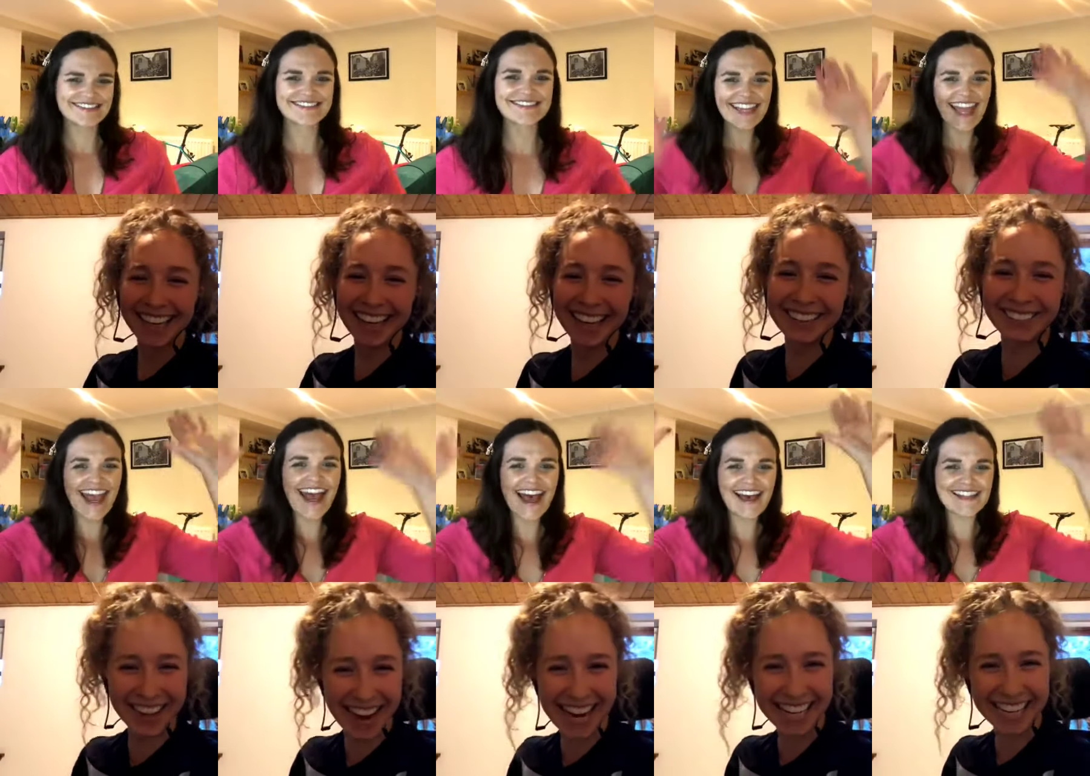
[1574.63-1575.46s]

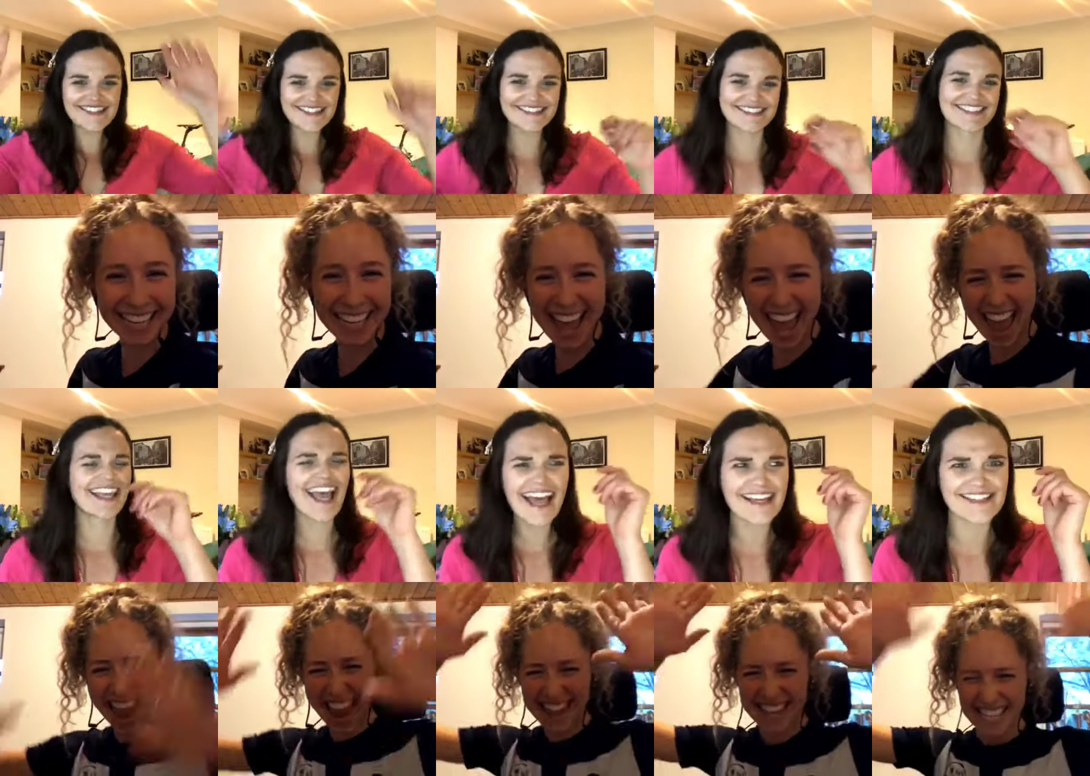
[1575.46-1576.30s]
Speaker 1: Right?
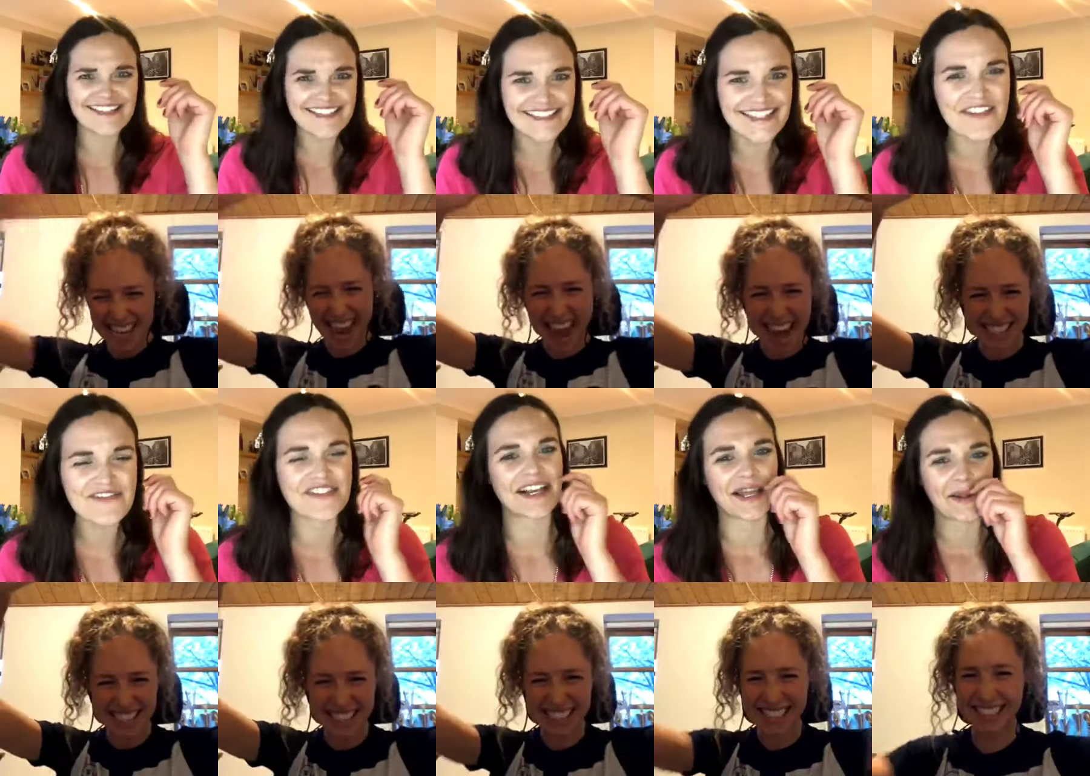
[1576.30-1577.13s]
Yes. Absolutely.